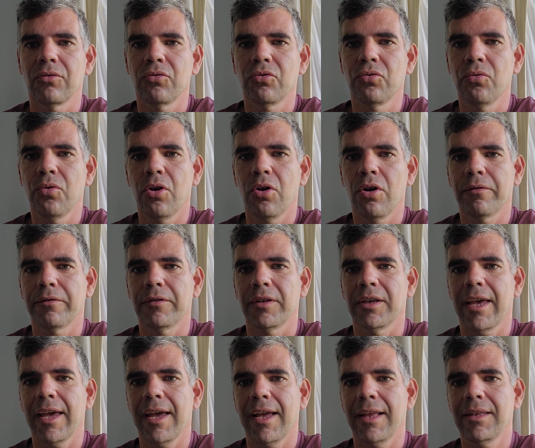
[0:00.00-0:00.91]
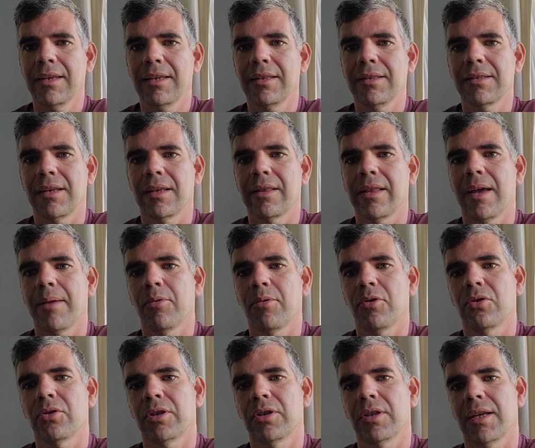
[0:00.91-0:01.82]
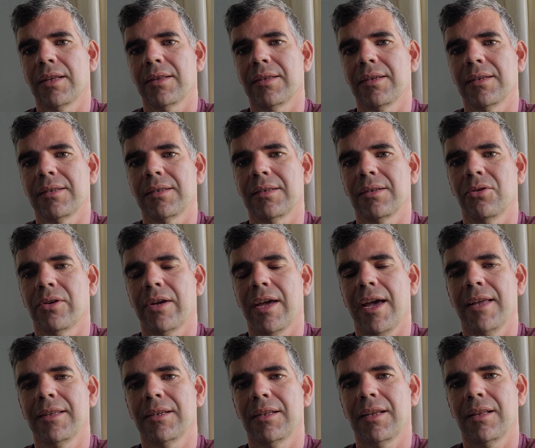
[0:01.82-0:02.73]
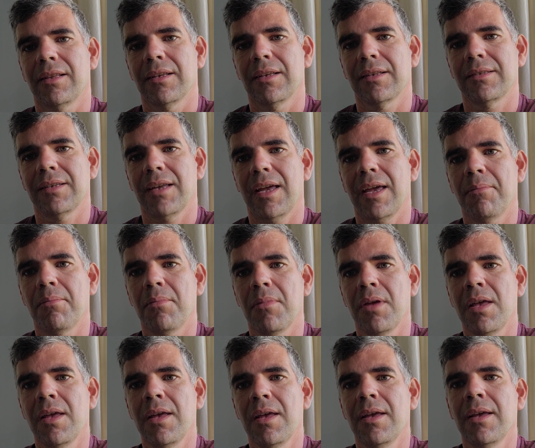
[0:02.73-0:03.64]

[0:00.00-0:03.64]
tour of the Canyons, a neighborhood that is located in the same